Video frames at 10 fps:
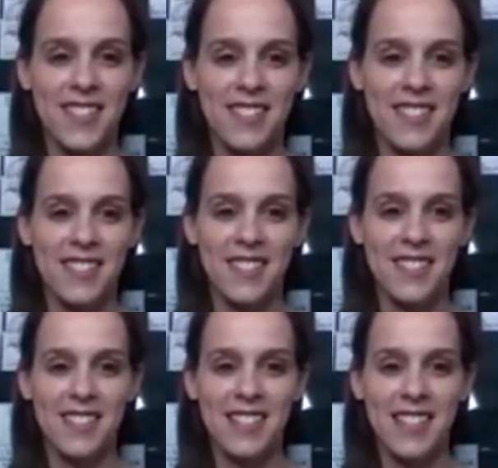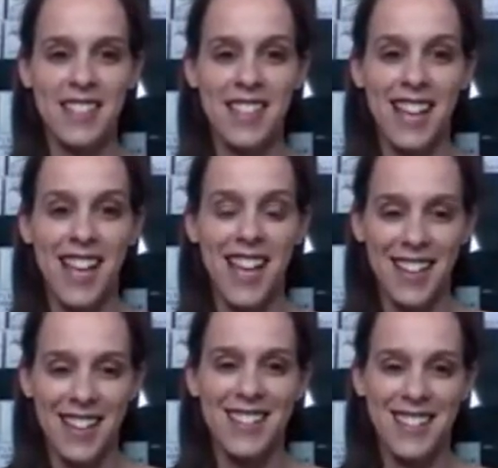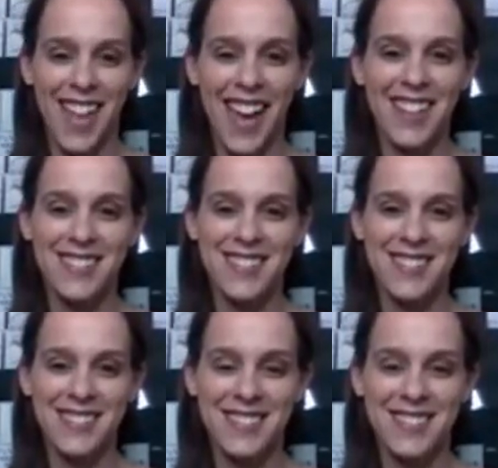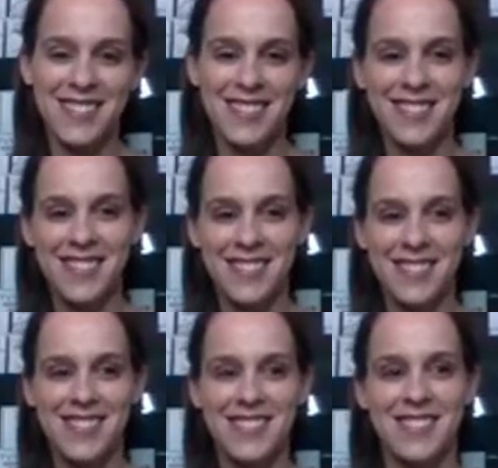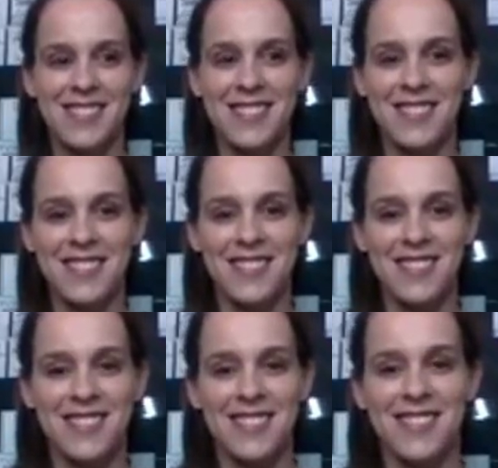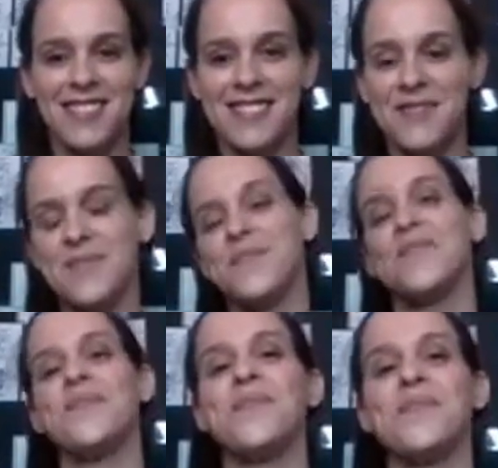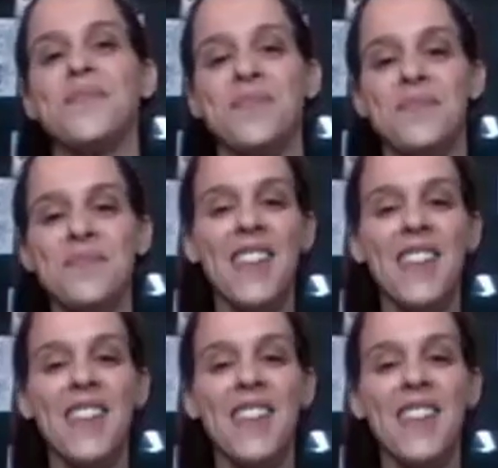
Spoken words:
(not speaking)